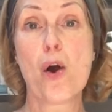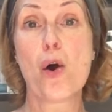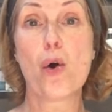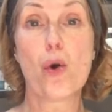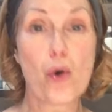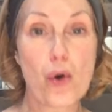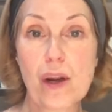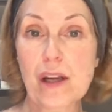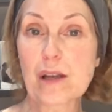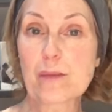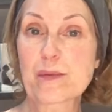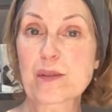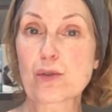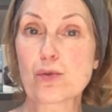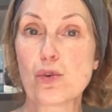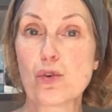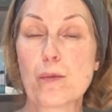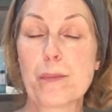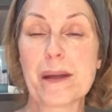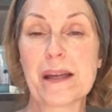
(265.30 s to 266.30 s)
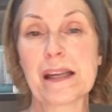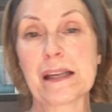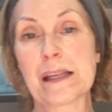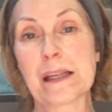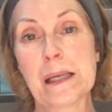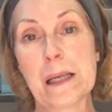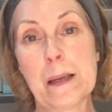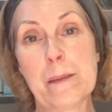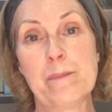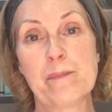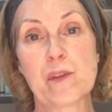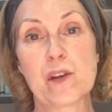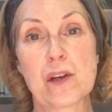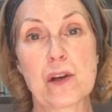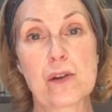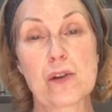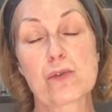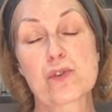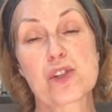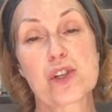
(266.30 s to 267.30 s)
oil absorbing, you know,
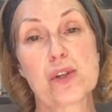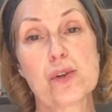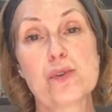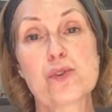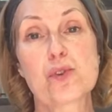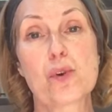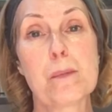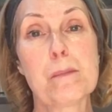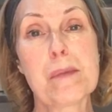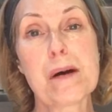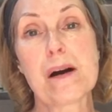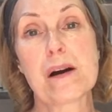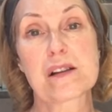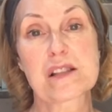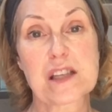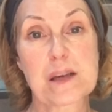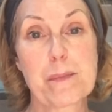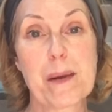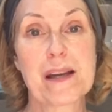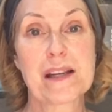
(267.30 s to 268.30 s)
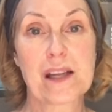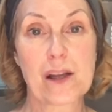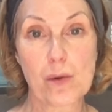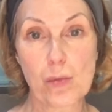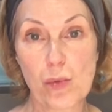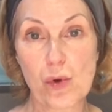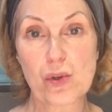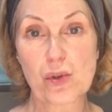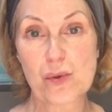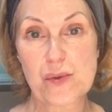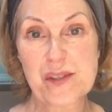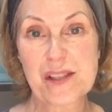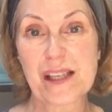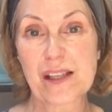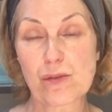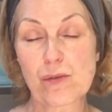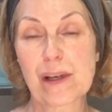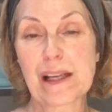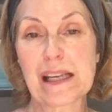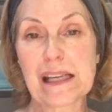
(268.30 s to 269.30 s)
you choose your mask depending on what your skin
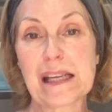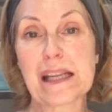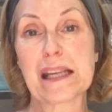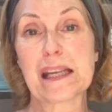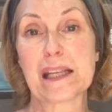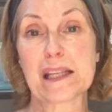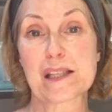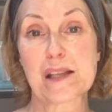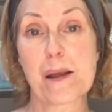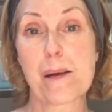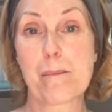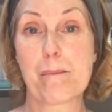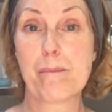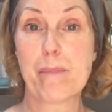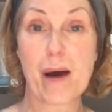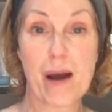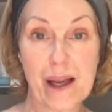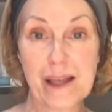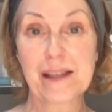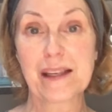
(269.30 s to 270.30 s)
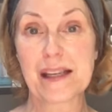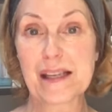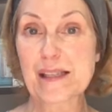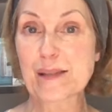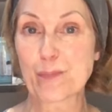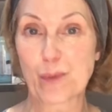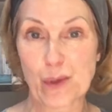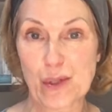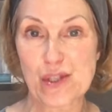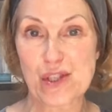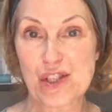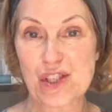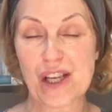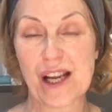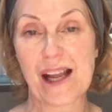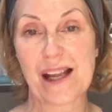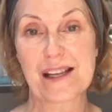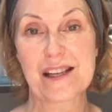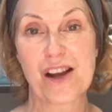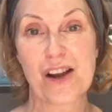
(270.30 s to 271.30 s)
really needs. Mine needs moisture
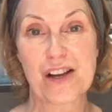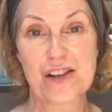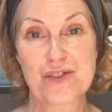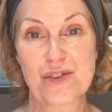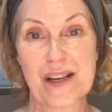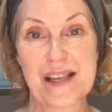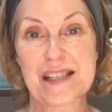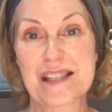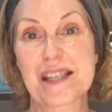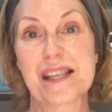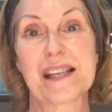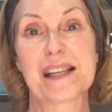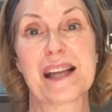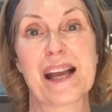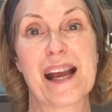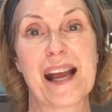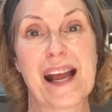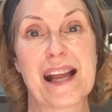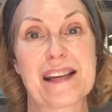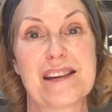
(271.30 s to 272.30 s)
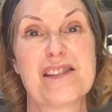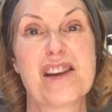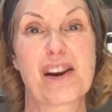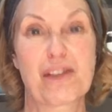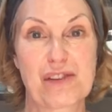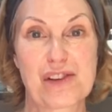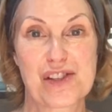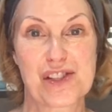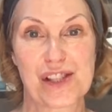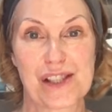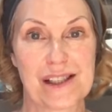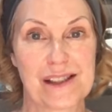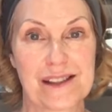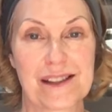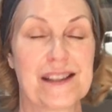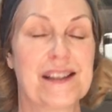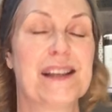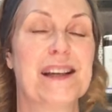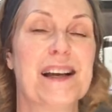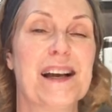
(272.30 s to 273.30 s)
and hydrating and nourishing.
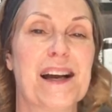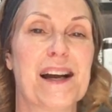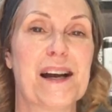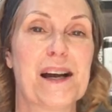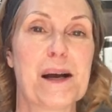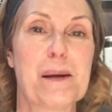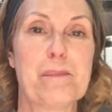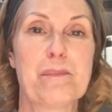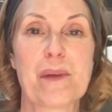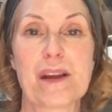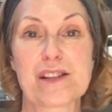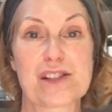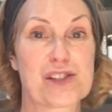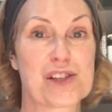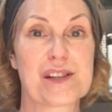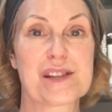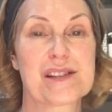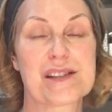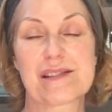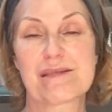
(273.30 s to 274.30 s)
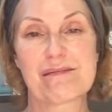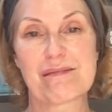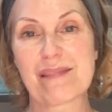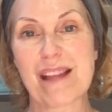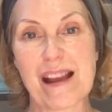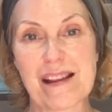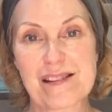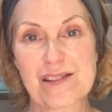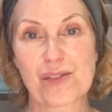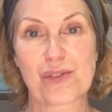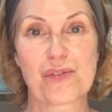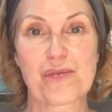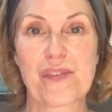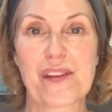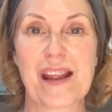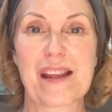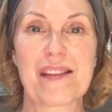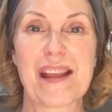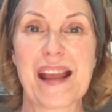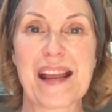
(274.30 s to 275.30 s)
It's just that's sort of
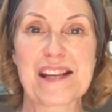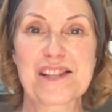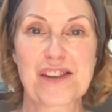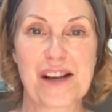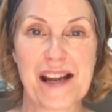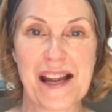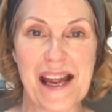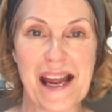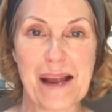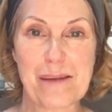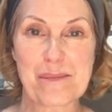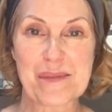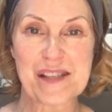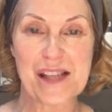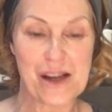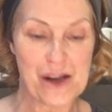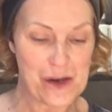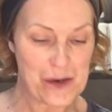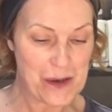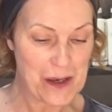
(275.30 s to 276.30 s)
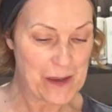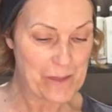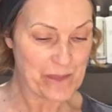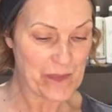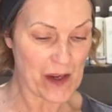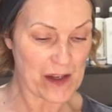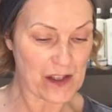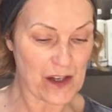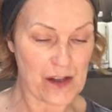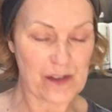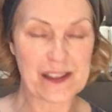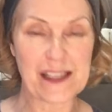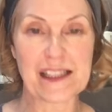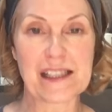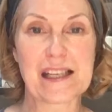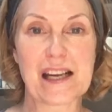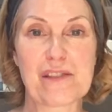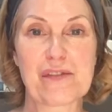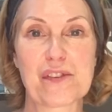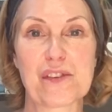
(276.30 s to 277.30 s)
the age I am, so I can't get
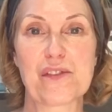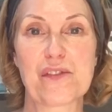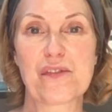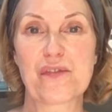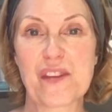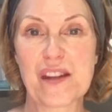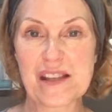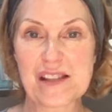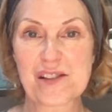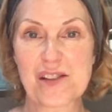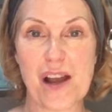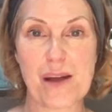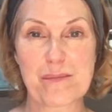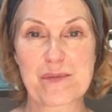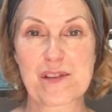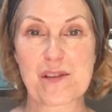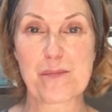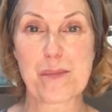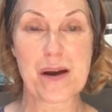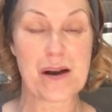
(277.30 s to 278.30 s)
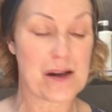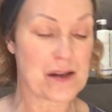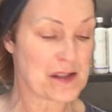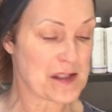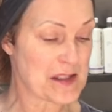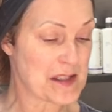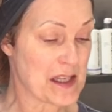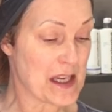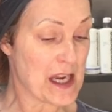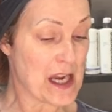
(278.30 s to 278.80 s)
enough of these types of masks.